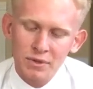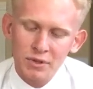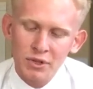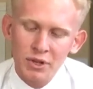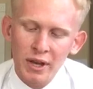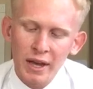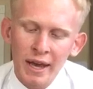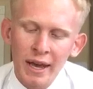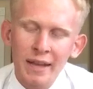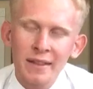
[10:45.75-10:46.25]
To
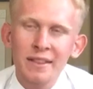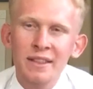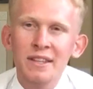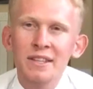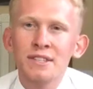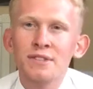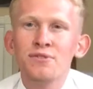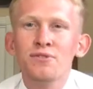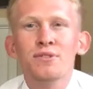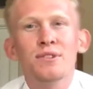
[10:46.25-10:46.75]
end
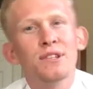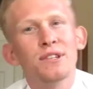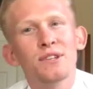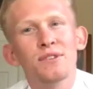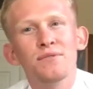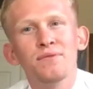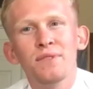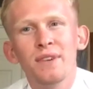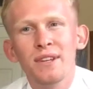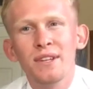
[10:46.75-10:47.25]
this
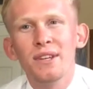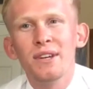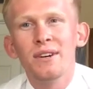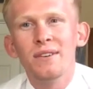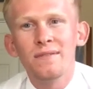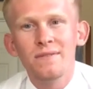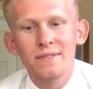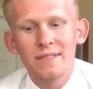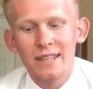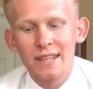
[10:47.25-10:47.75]
little video,
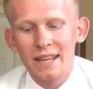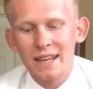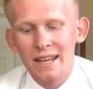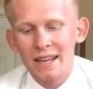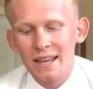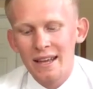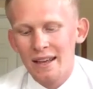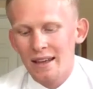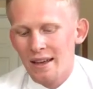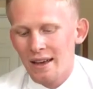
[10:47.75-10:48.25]

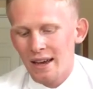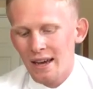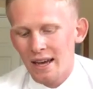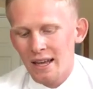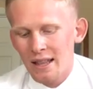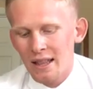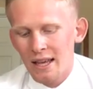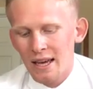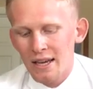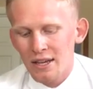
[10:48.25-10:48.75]

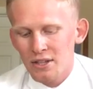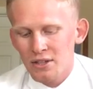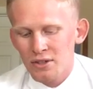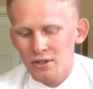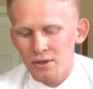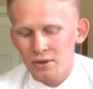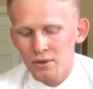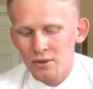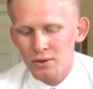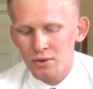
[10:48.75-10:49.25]
I'd like
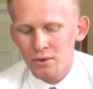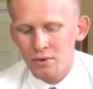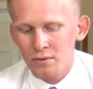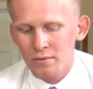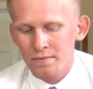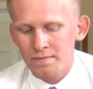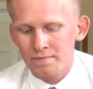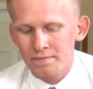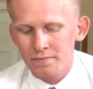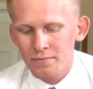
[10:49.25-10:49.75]
to
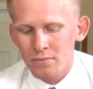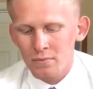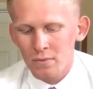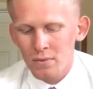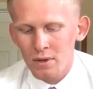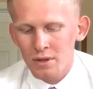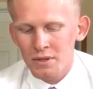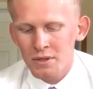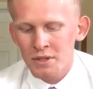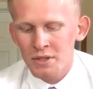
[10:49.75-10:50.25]

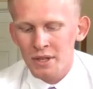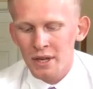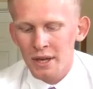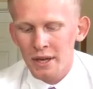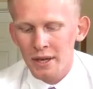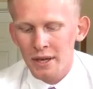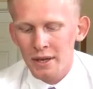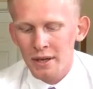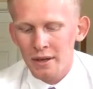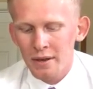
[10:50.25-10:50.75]

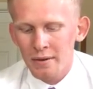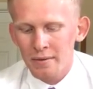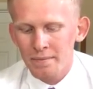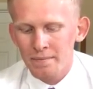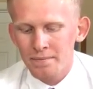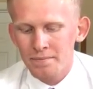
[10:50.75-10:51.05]
say